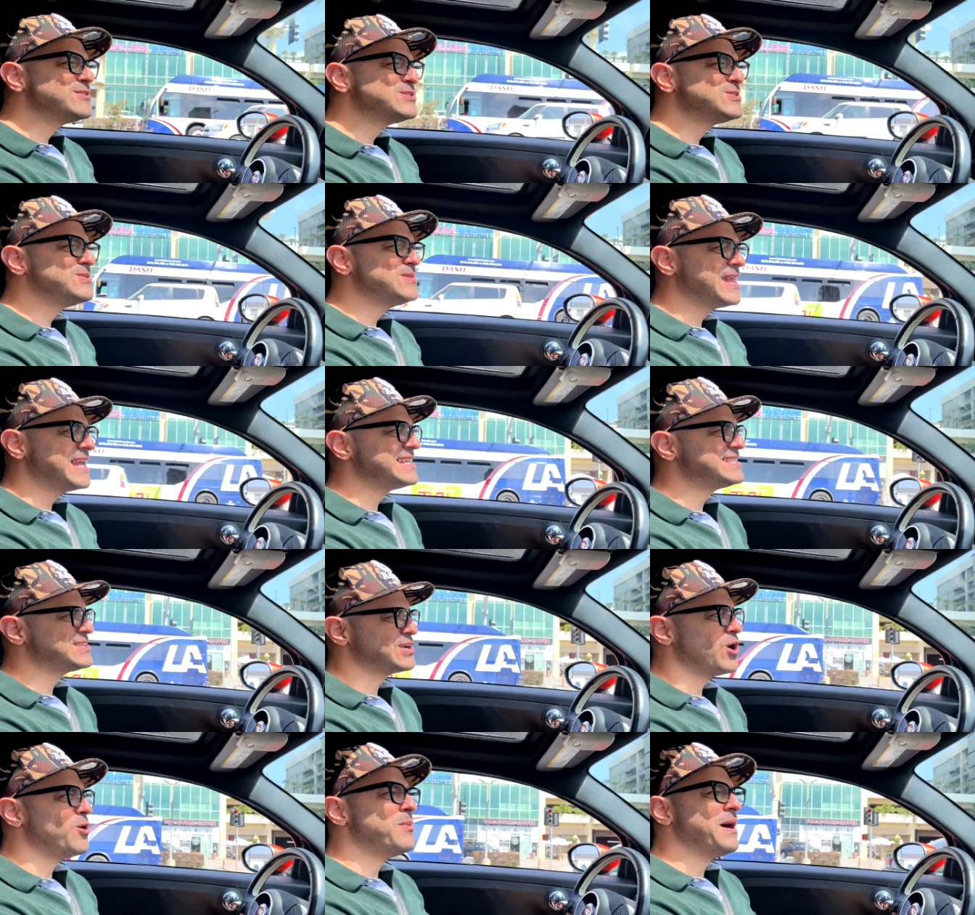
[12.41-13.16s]
too late
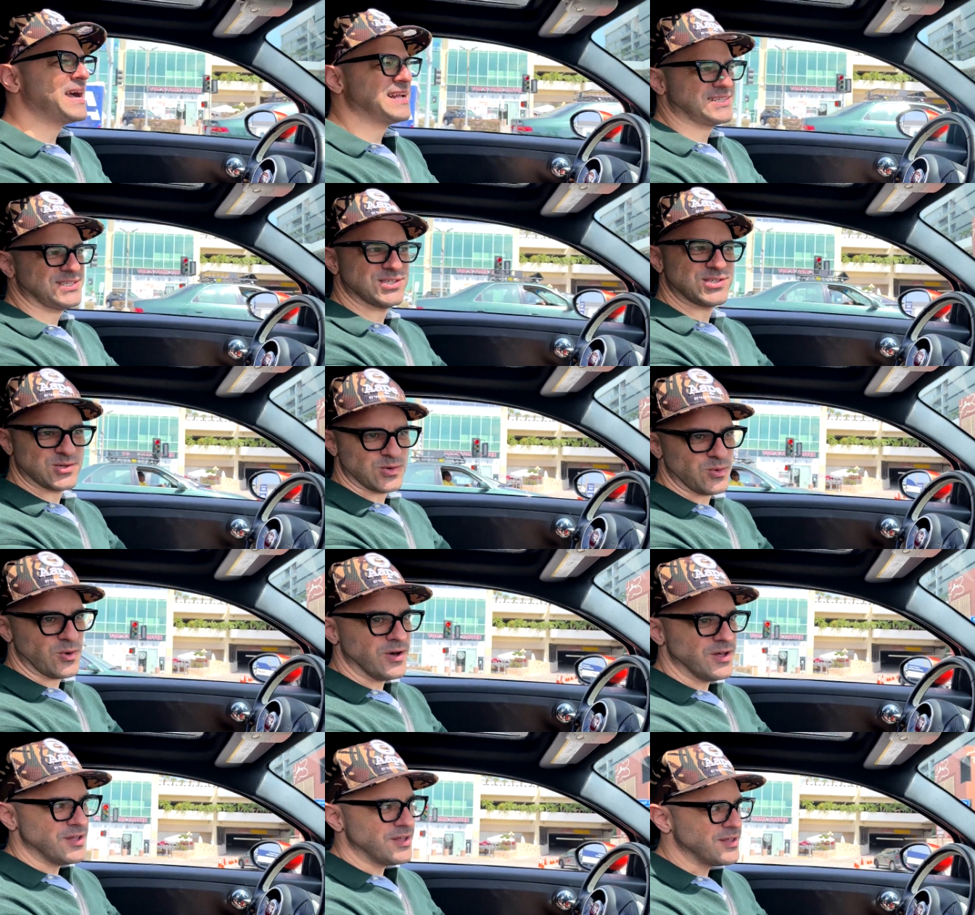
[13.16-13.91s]
to go back to
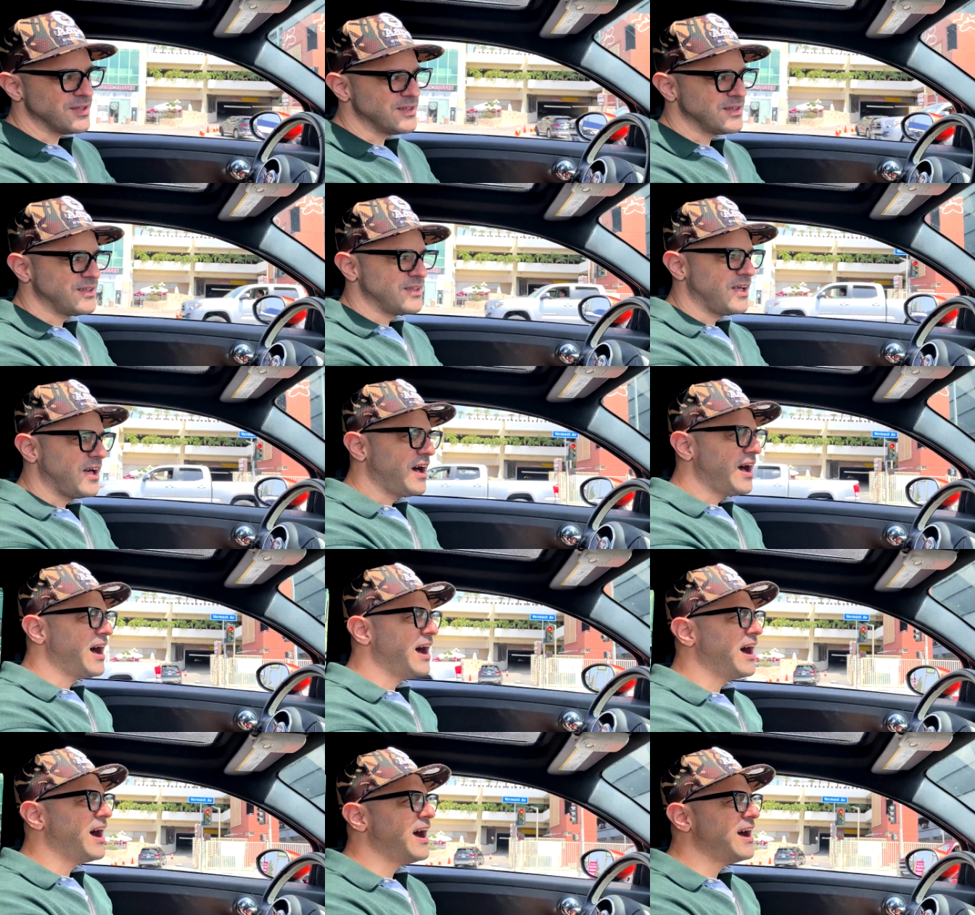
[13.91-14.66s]
school?
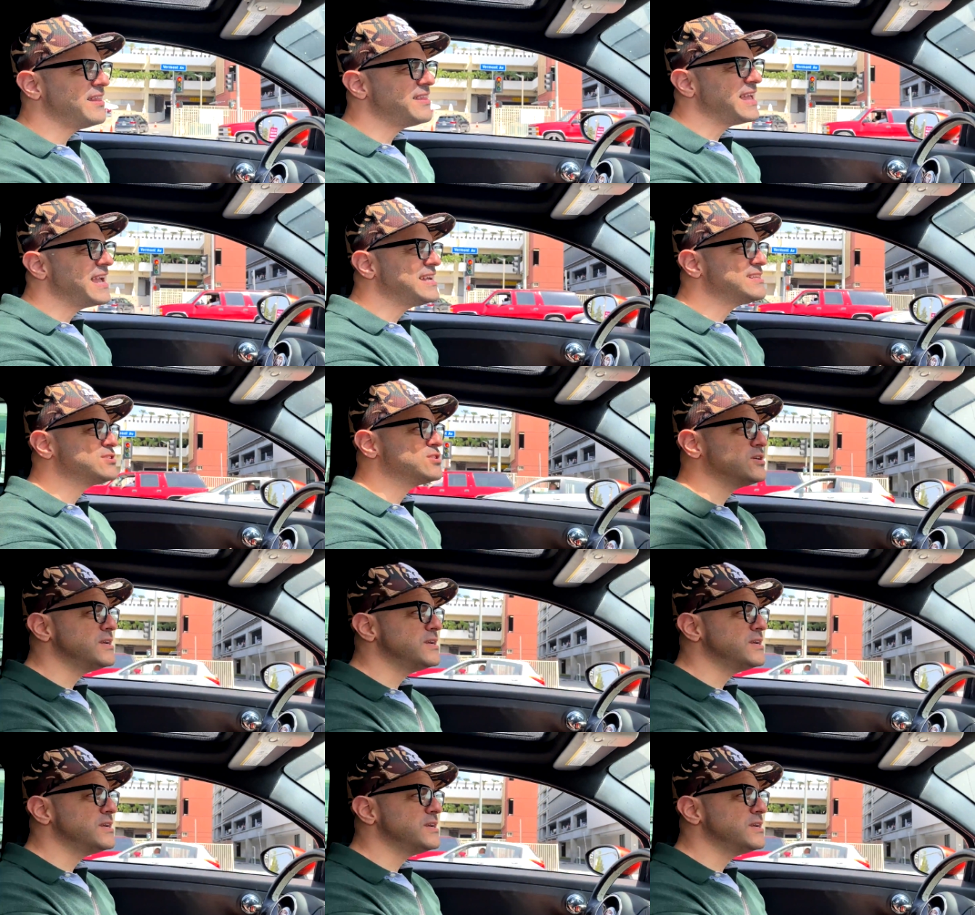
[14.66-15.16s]
Uh, the answer